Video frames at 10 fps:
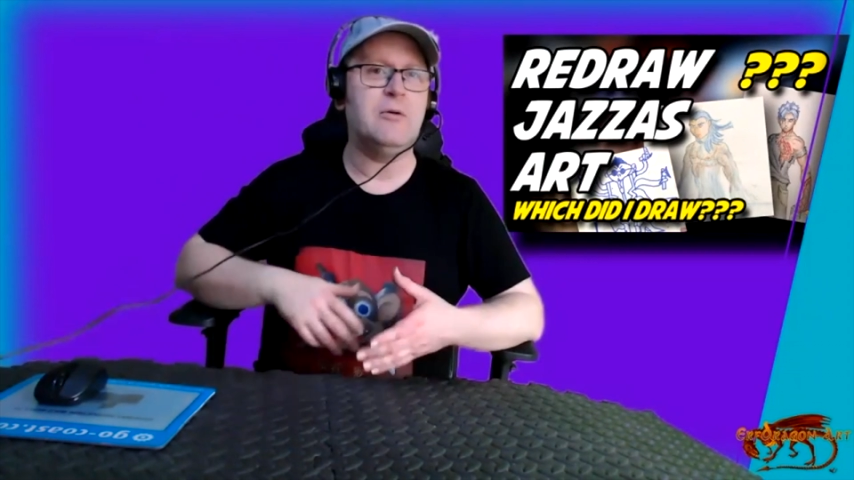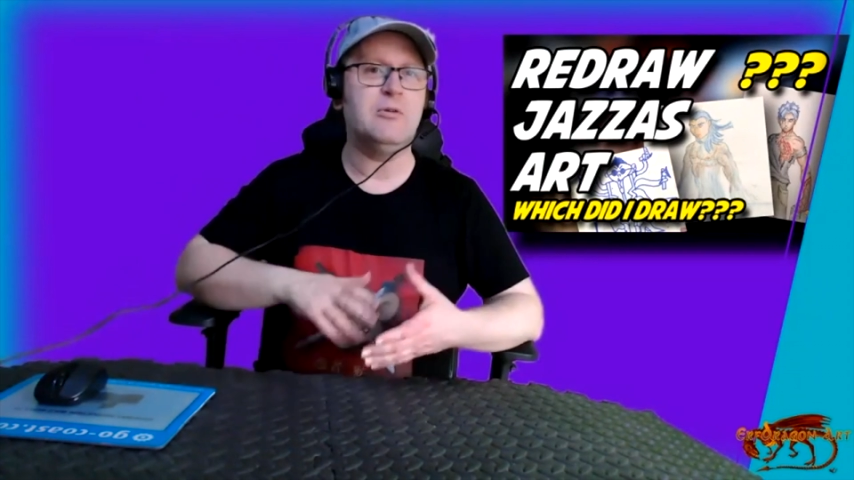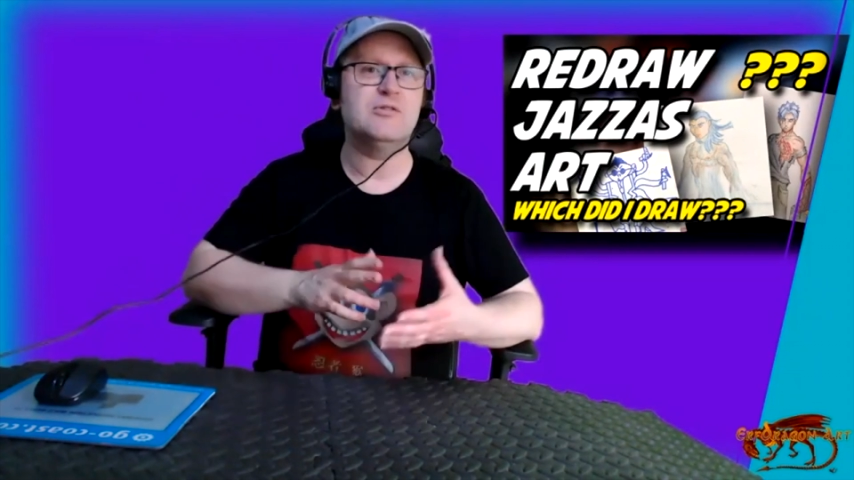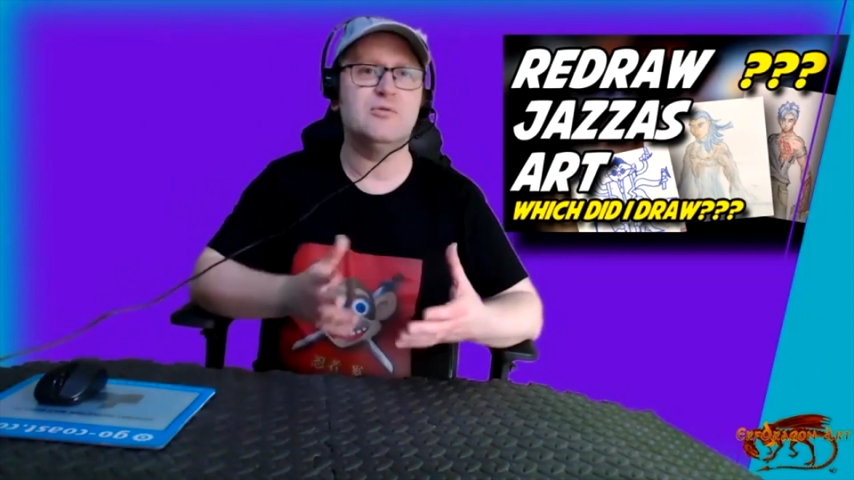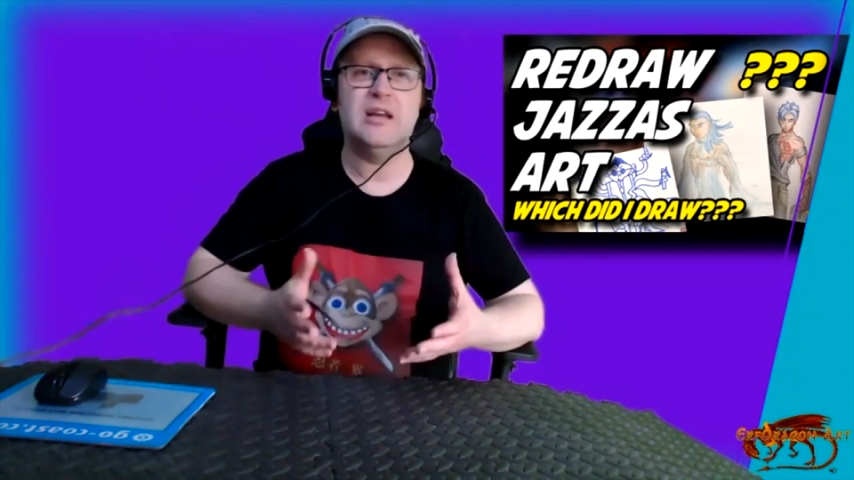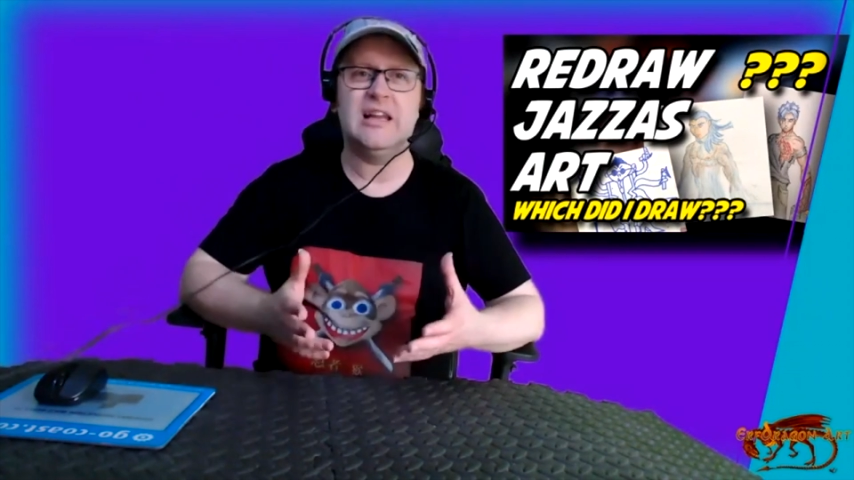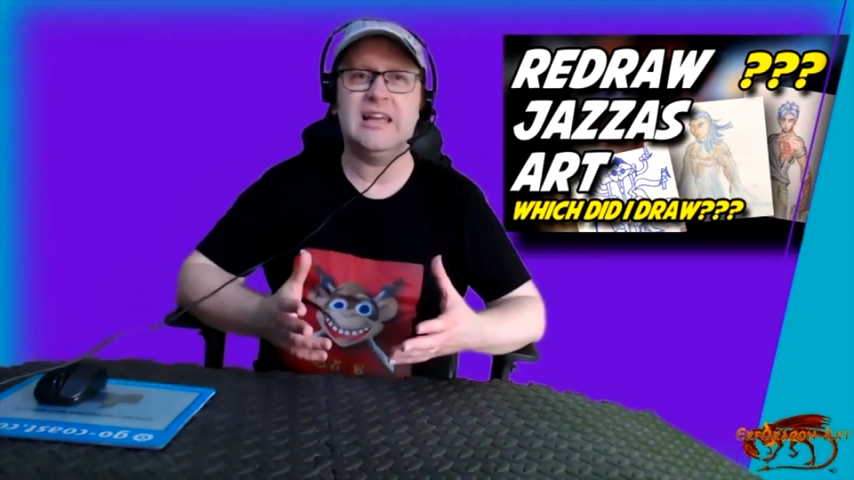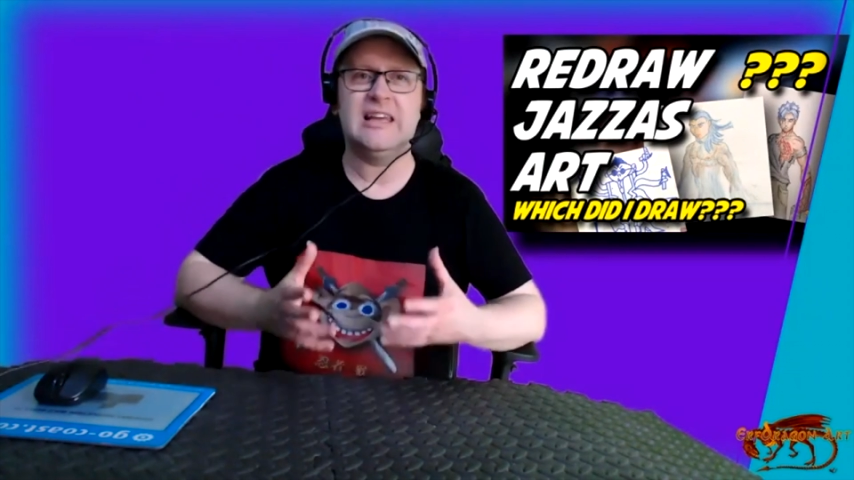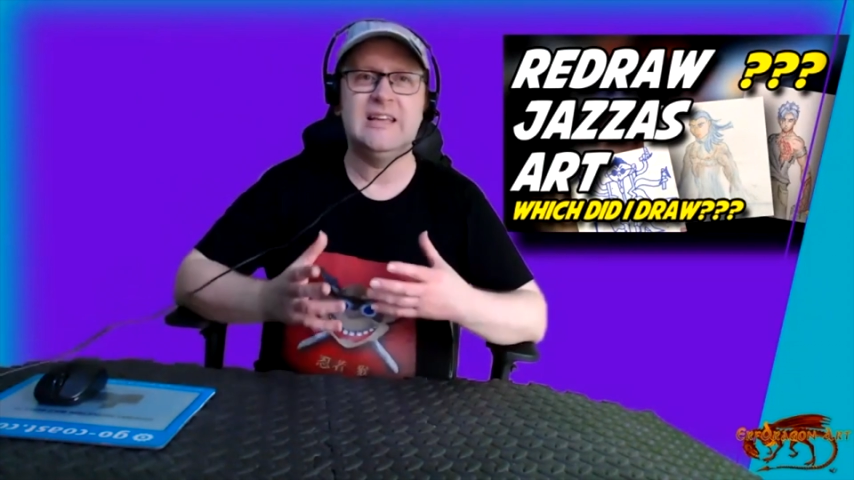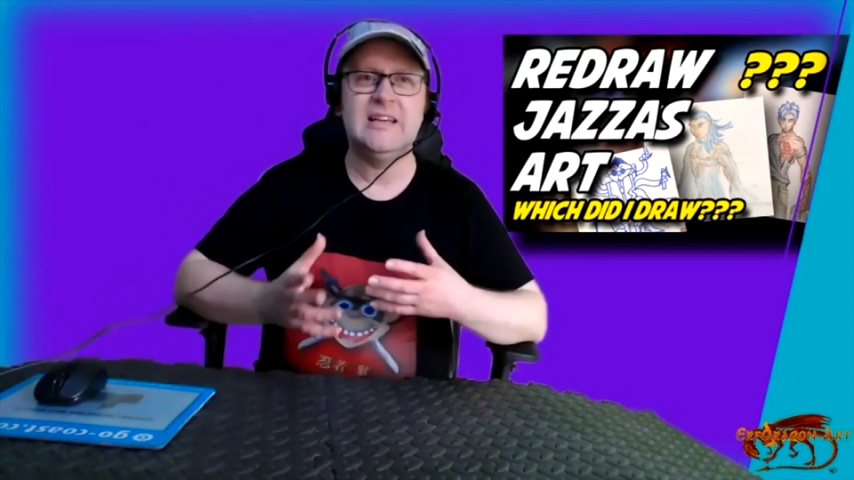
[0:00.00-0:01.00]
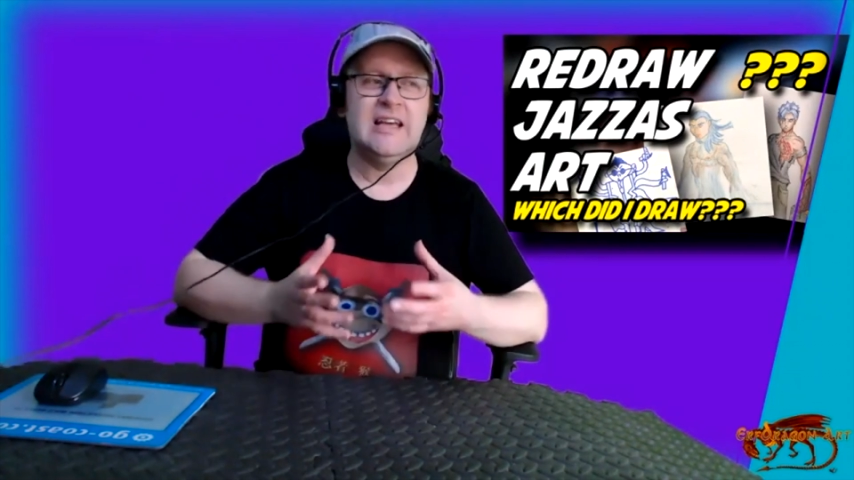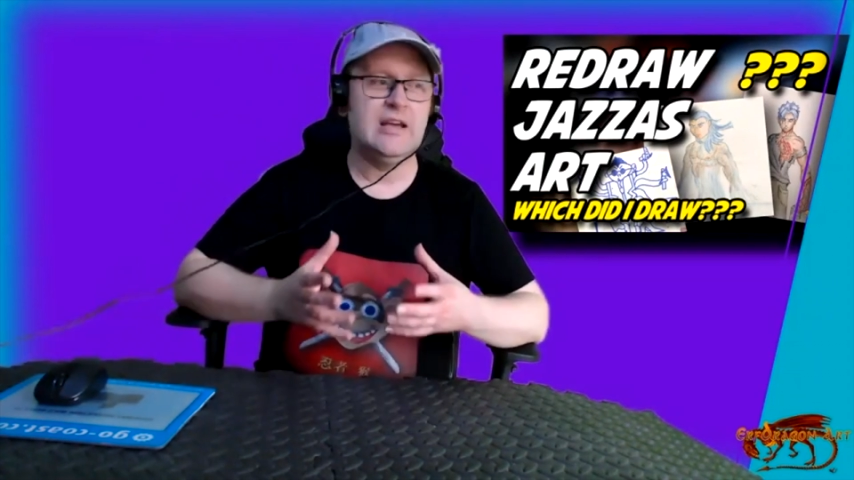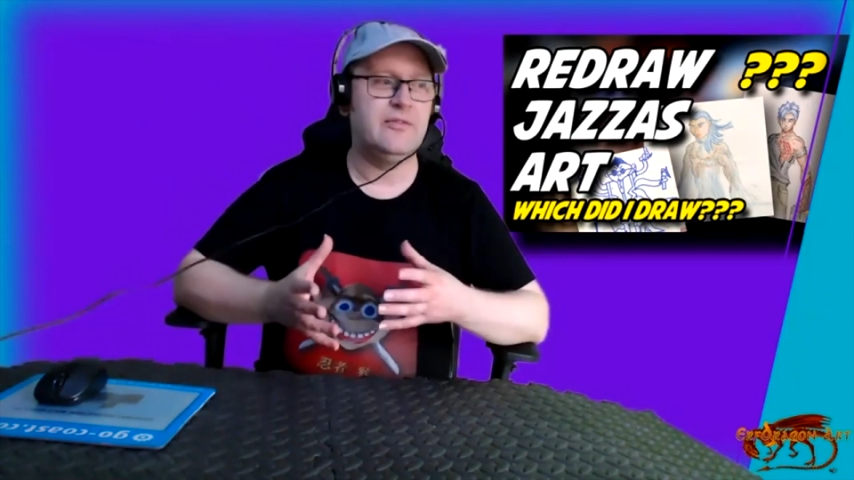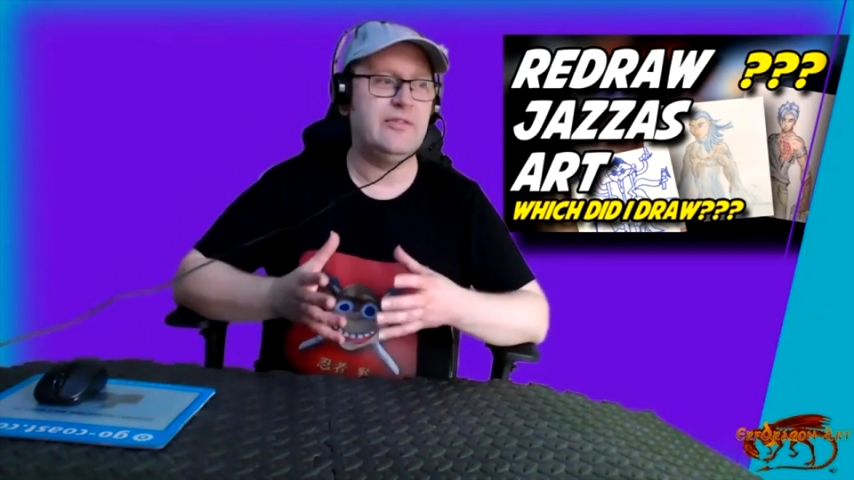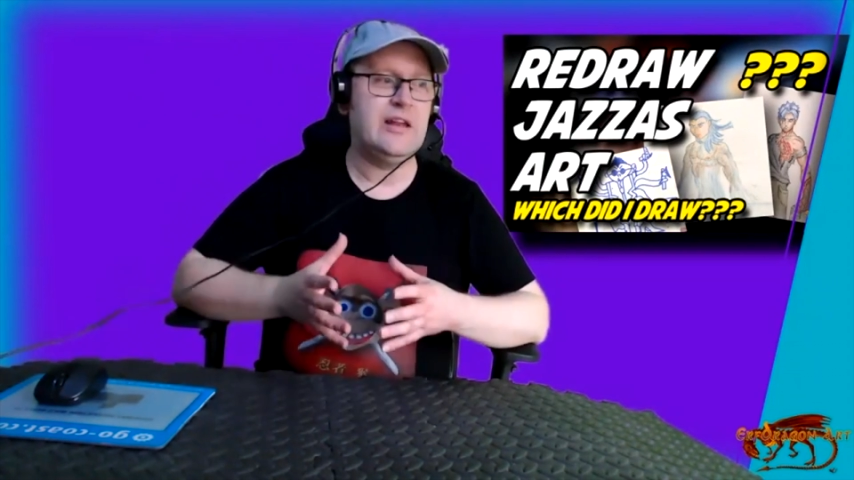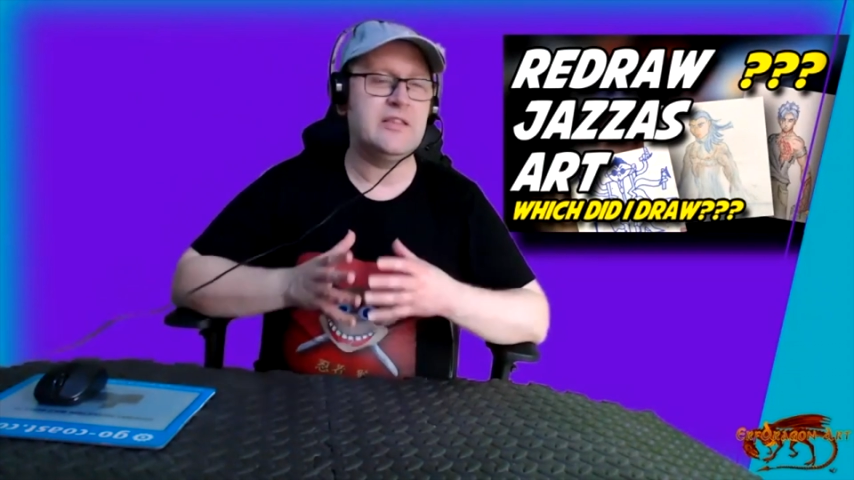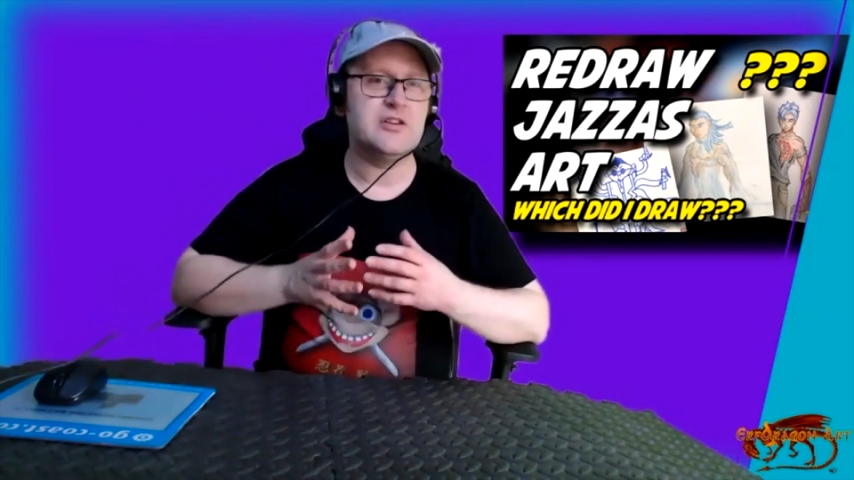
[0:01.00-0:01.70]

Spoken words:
I wasn't really feeling